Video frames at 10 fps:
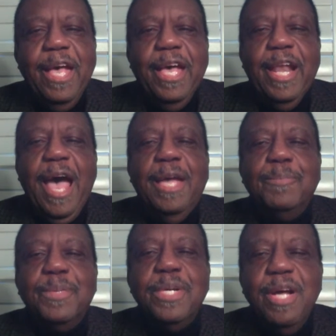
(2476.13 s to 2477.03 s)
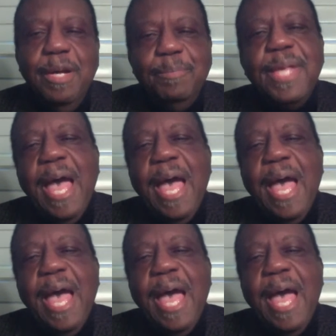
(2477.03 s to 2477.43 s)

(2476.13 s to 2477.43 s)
and I am come